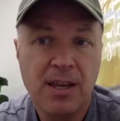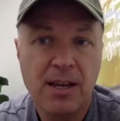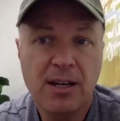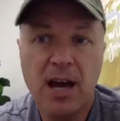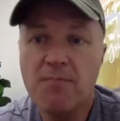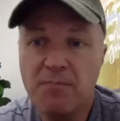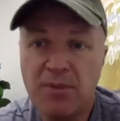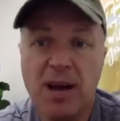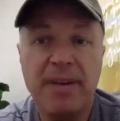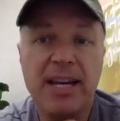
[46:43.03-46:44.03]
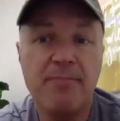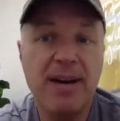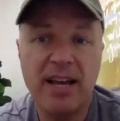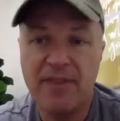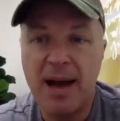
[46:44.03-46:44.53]
Come into my
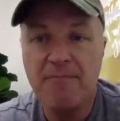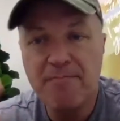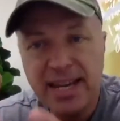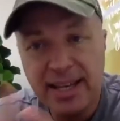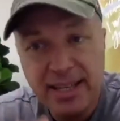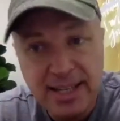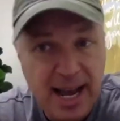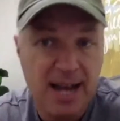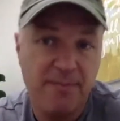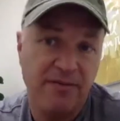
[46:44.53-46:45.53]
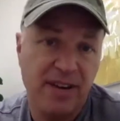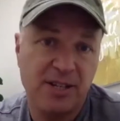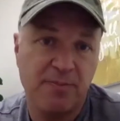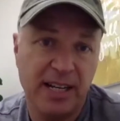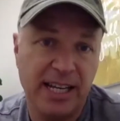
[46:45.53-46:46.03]
life. I'm making a time
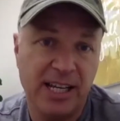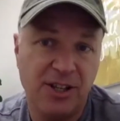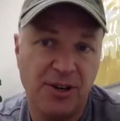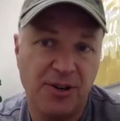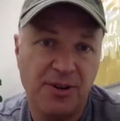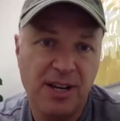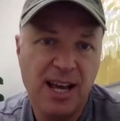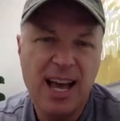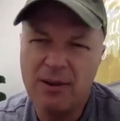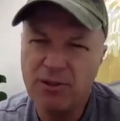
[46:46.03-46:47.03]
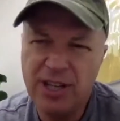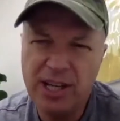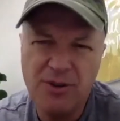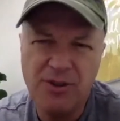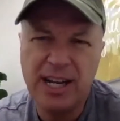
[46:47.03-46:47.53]
investment in you. I'm going to
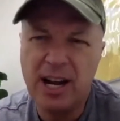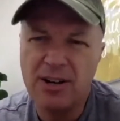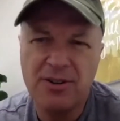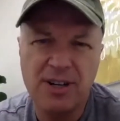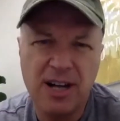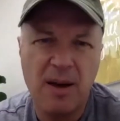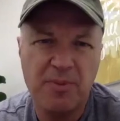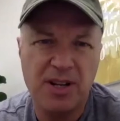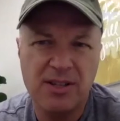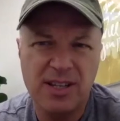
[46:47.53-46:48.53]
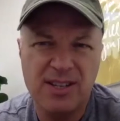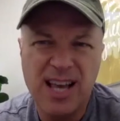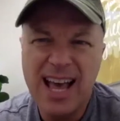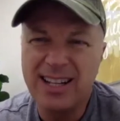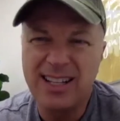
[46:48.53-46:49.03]
teach you the character and competencies.
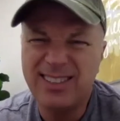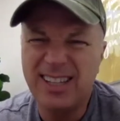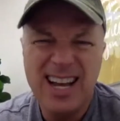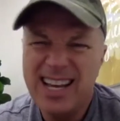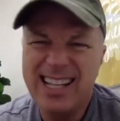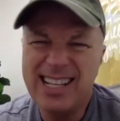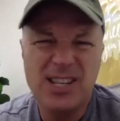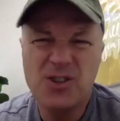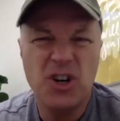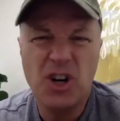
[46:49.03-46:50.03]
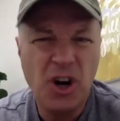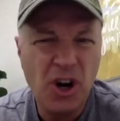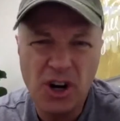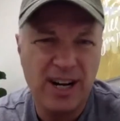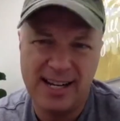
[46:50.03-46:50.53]
And listen, this is going to
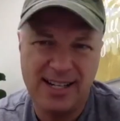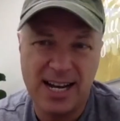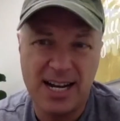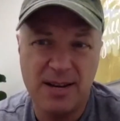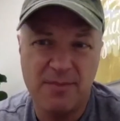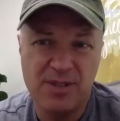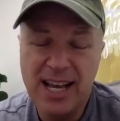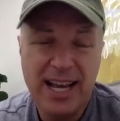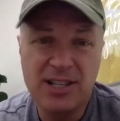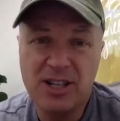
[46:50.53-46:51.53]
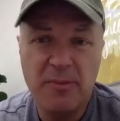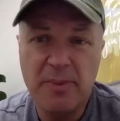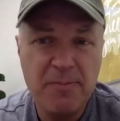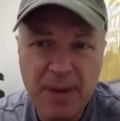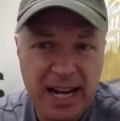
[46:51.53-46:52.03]
hurt at times. It's going to
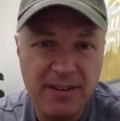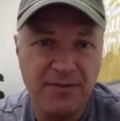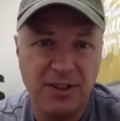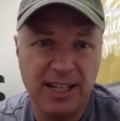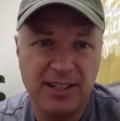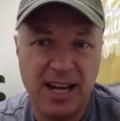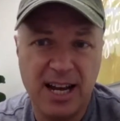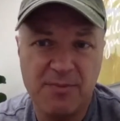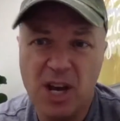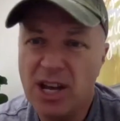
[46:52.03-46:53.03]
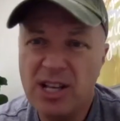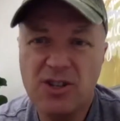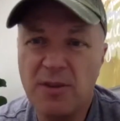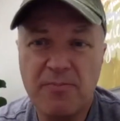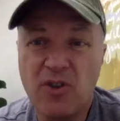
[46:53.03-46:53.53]
be painful at times. It's
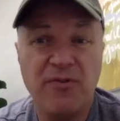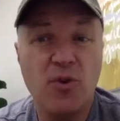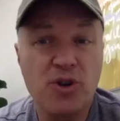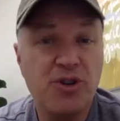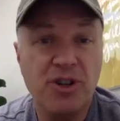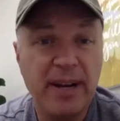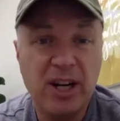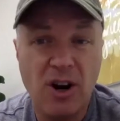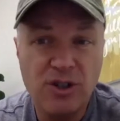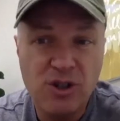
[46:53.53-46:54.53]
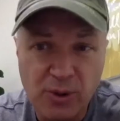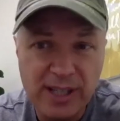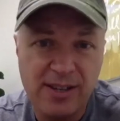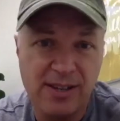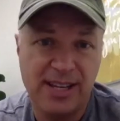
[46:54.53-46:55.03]
going to force you to make hard
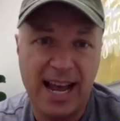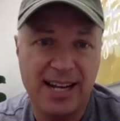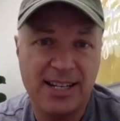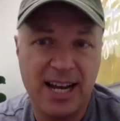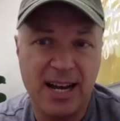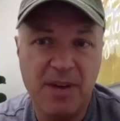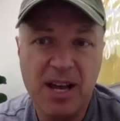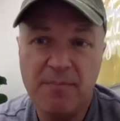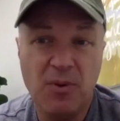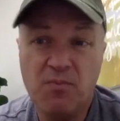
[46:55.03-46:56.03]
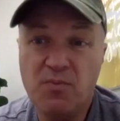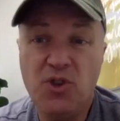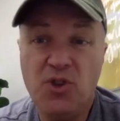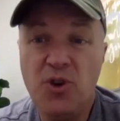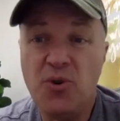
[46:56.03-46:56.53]
choices at times. But
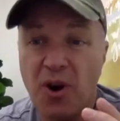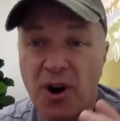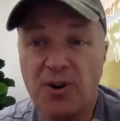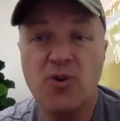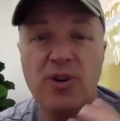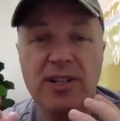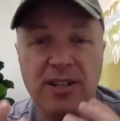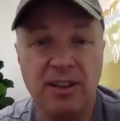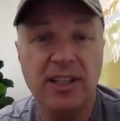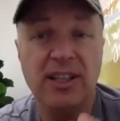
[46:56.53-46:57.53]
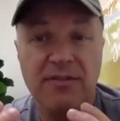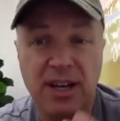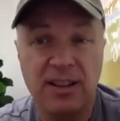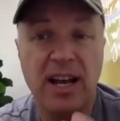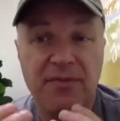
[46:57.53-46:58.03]
you are going to live a
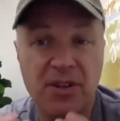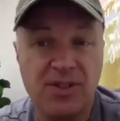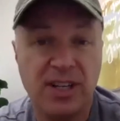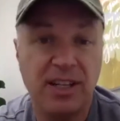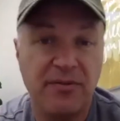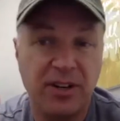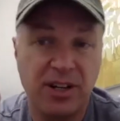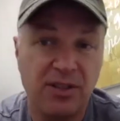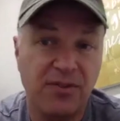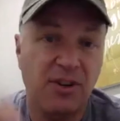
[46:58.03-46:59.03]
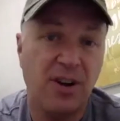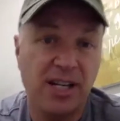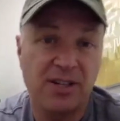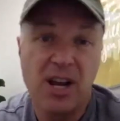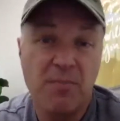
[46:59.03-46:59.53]
life of significance for
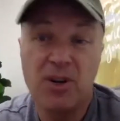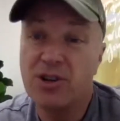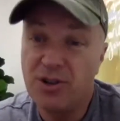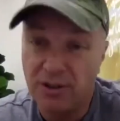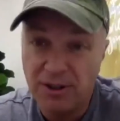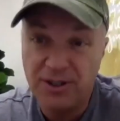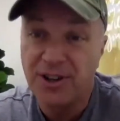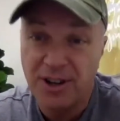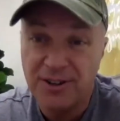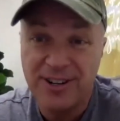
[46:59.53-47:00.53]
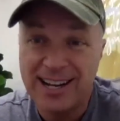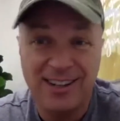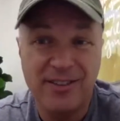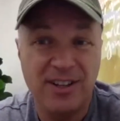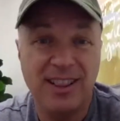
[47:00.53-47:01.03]
Christ because you're going to learn how to
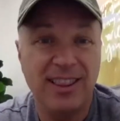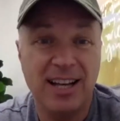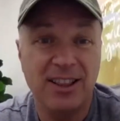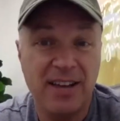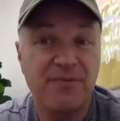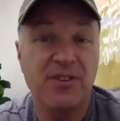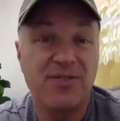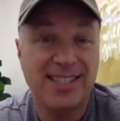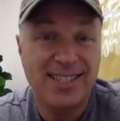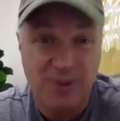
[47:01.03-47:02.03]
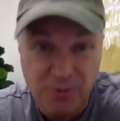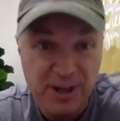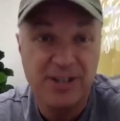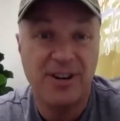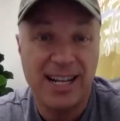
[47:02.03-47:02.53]
live a life of
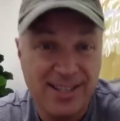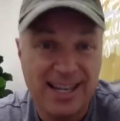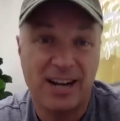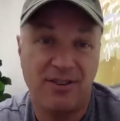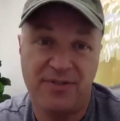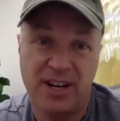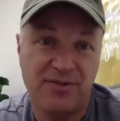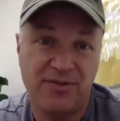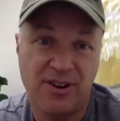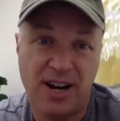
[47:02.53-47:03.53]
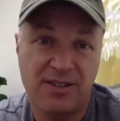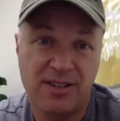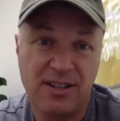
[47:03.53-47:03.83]
surrender and sacrifice for Christ.